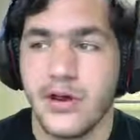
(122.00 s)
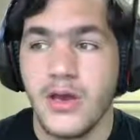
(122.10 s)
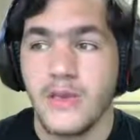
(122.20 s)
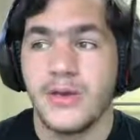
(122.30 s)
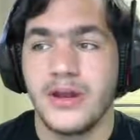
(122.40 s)

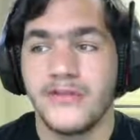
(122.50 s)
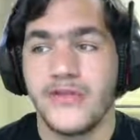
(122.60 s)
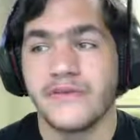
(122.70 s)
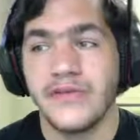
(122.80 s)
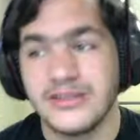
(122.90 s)
But if you
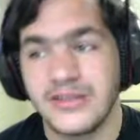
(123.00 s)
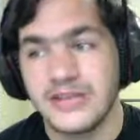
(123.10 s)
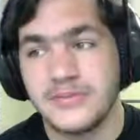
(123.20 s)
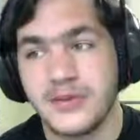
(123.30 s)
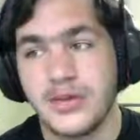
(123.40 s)
have less
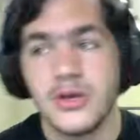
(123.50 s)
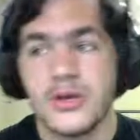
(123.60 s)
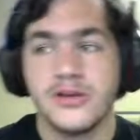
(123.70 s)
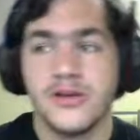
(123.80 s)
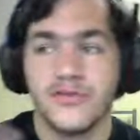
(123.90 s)
HP,
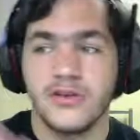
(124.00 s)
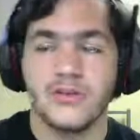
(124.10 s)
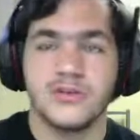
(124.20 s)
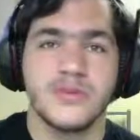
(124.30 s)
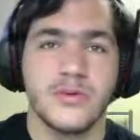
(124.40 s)
you definitely
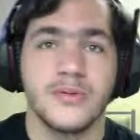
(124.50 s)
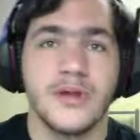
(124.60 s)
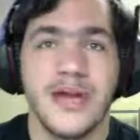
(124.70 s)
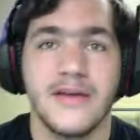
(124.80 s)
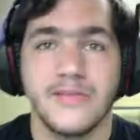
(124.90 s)
want this Pokemon to
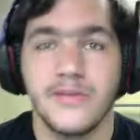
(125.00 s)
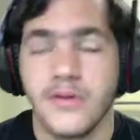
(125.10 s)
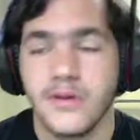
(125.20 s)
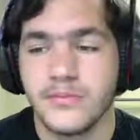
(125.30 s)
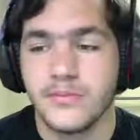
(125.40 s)
have
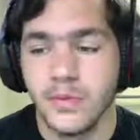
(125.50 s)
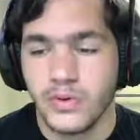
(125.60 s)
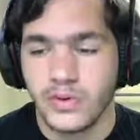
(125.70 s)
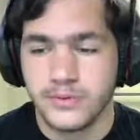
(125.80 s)
more.